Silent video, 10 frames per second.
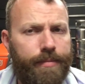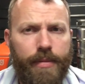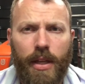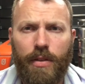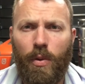
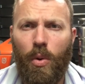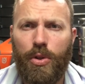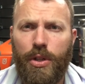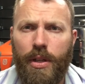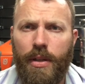Thanks for
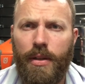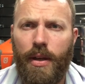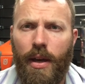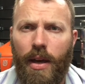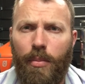watching.
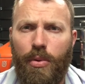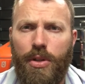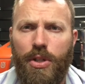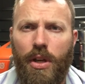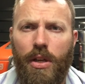
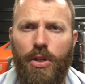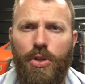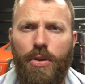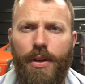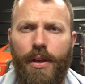Appreciate you
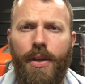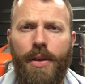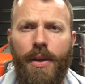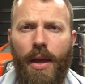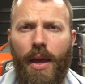tuning
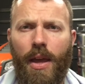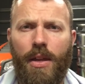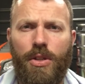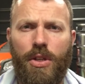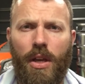in
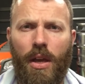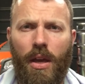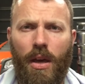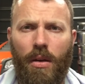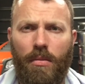and
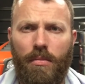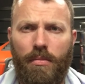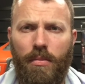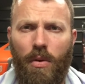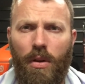checking out
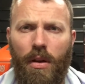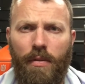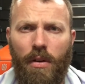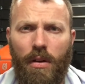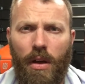what
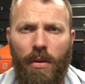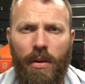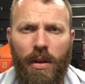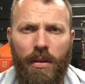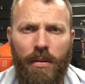I've got
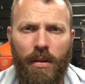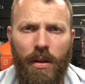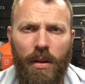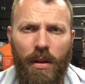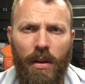going and
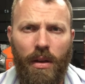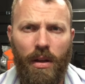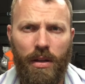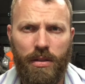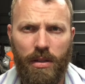
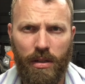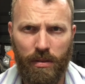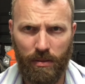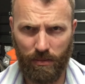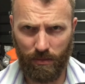listening
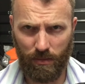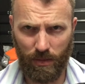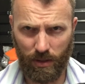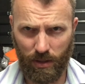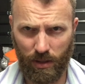
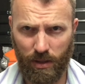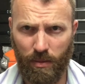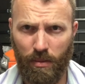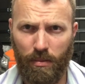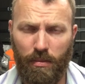to
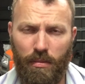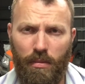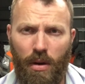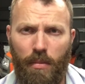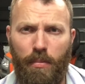
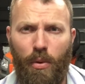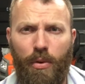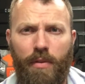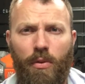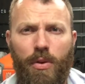my
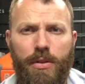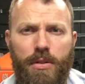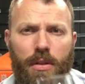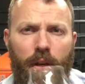boring voice.